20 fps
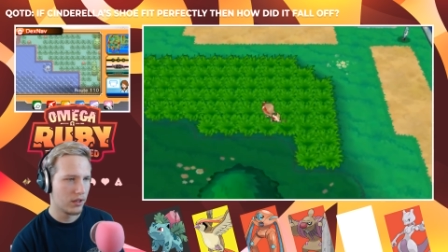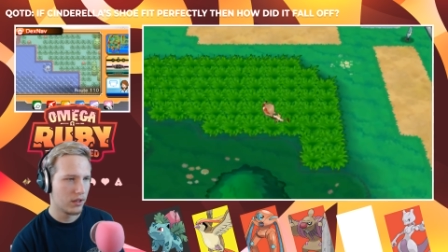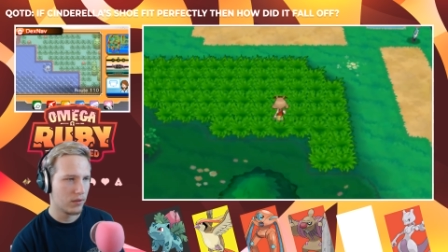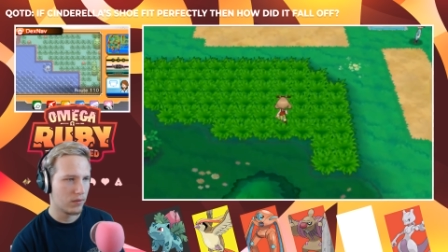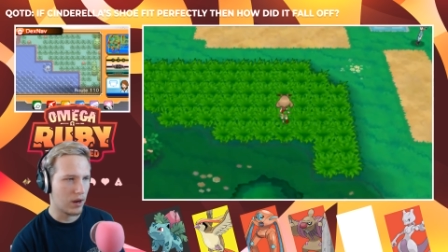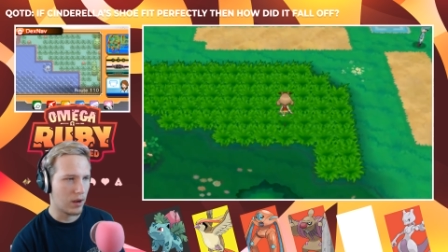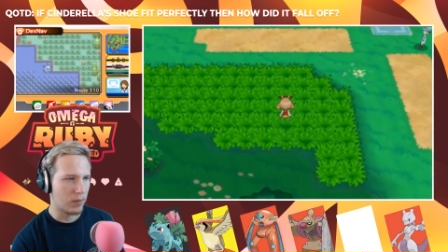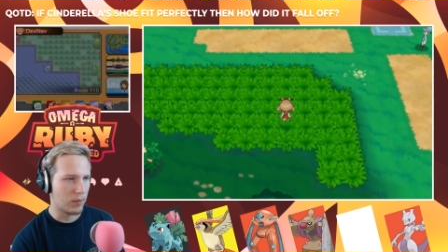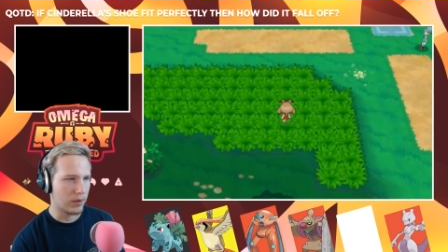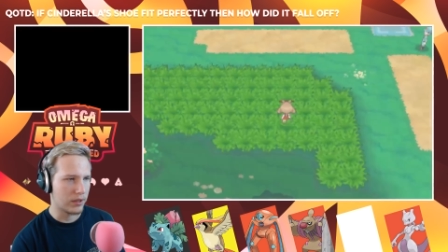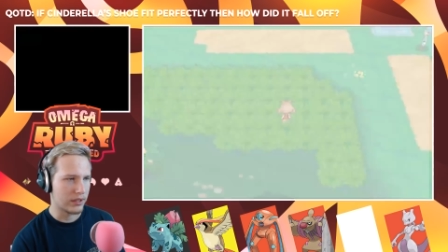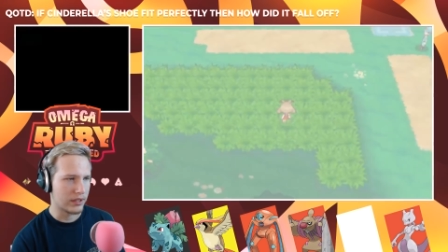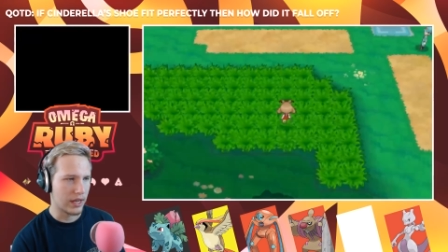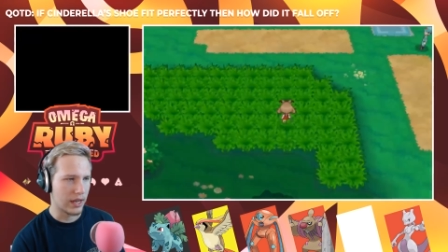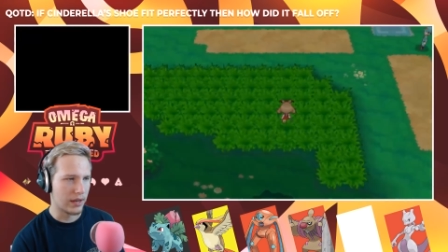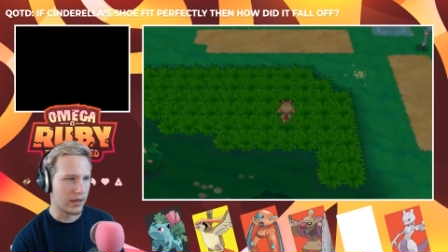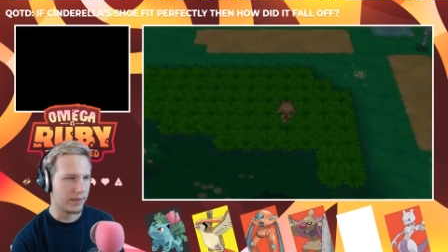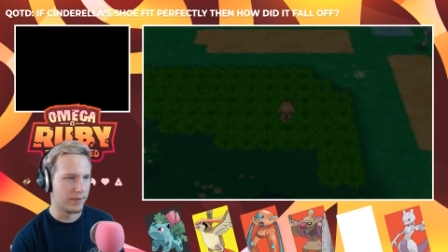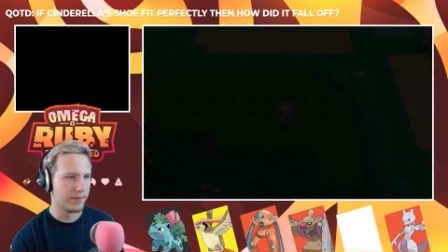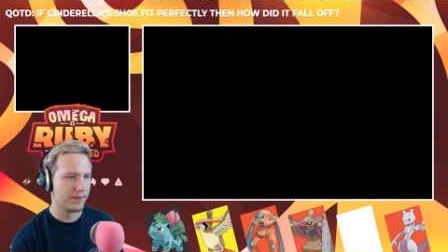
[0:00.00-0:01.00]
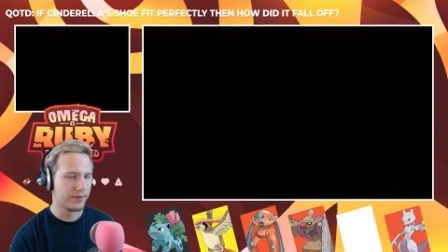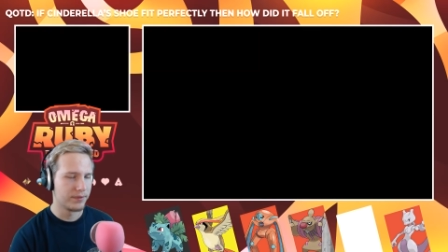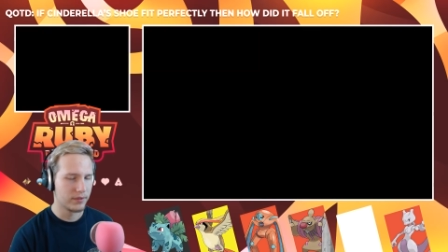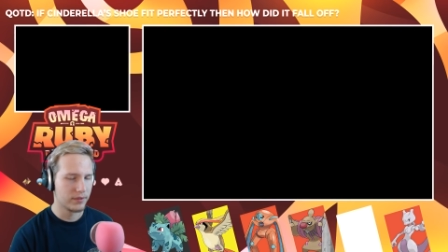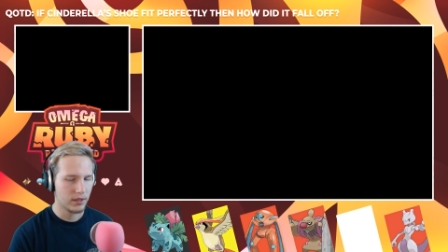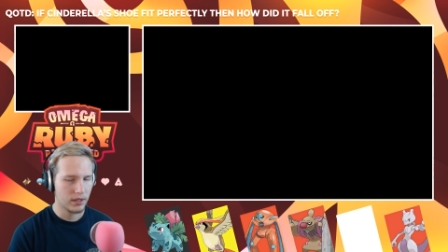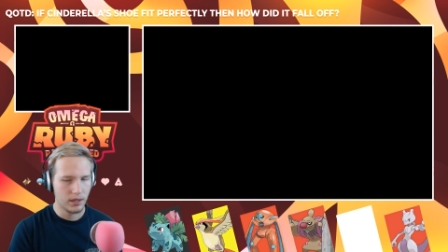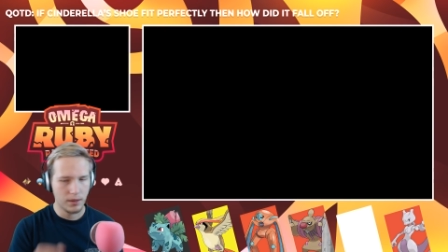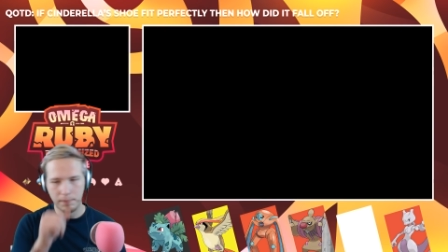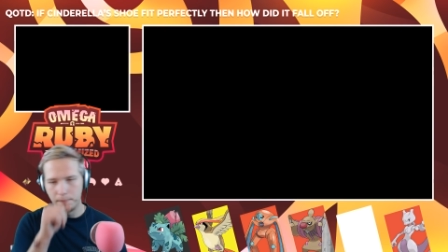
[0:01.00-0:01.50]
Route 110.
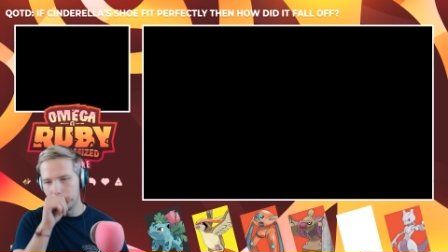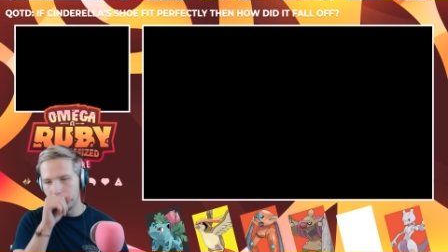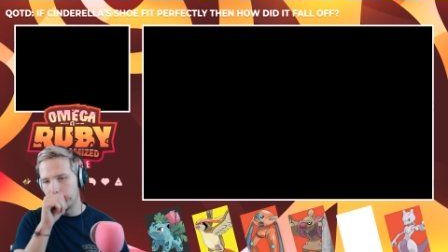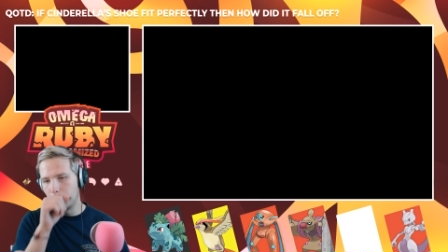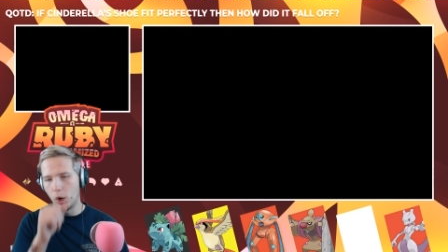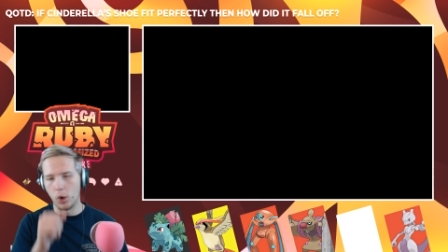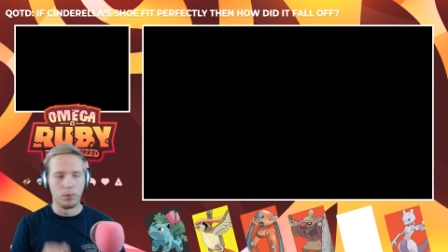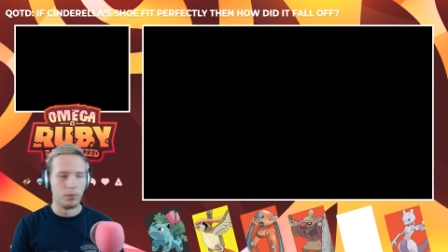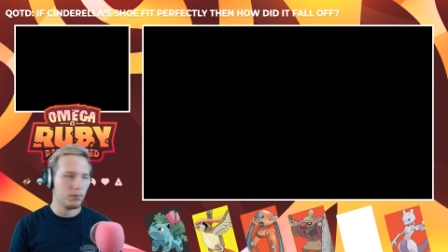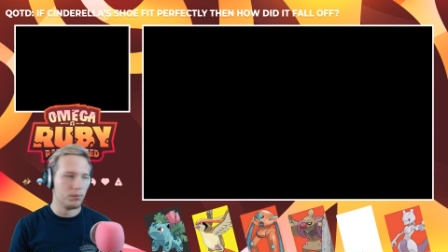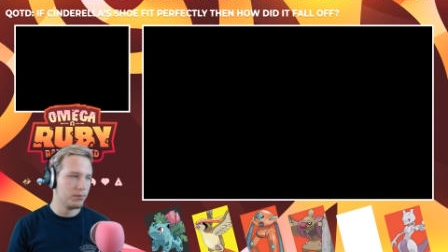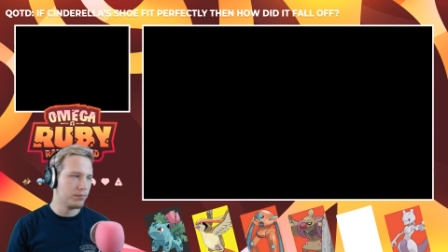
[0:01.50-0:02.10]
Boom.